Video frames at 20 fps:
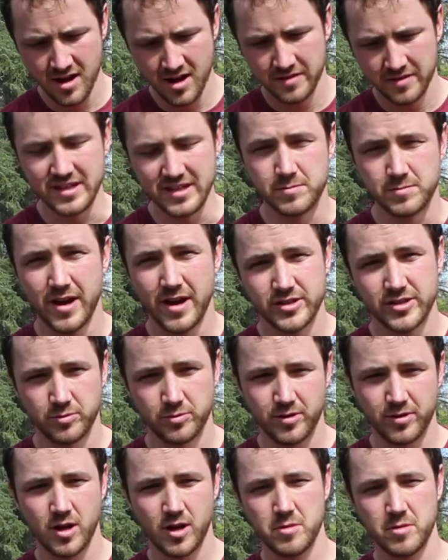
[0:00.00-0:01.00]
these beds will
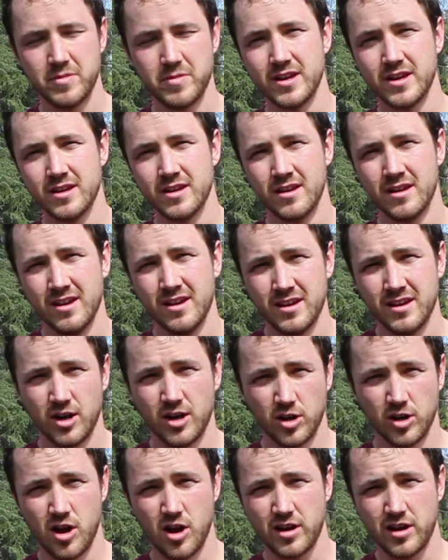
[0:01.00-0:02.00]
probably be
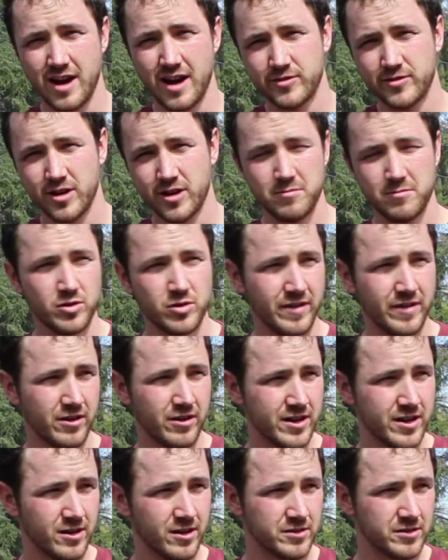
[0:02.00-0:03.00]
here long after I move out
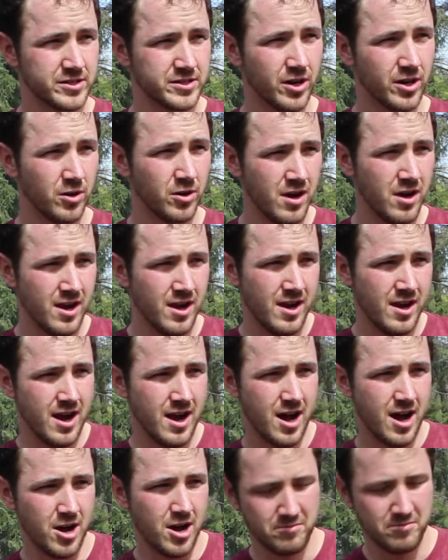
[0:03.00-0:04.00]
of here. So
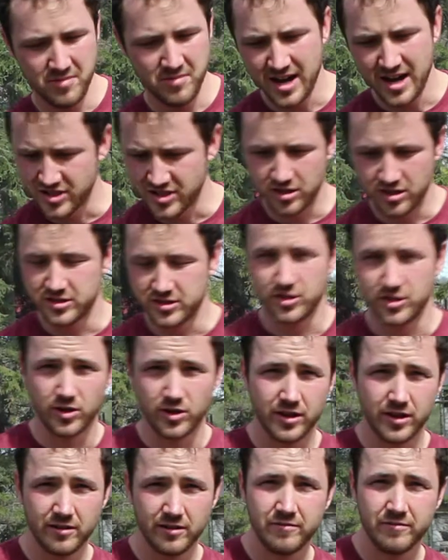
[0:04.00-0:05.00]
as an
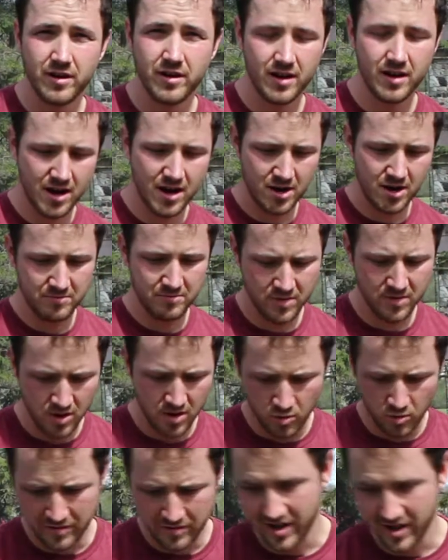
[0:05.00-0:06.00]
alternative,
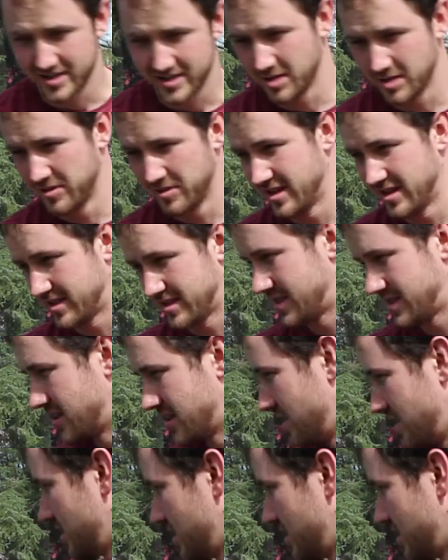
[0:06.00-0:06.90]
we've got some of this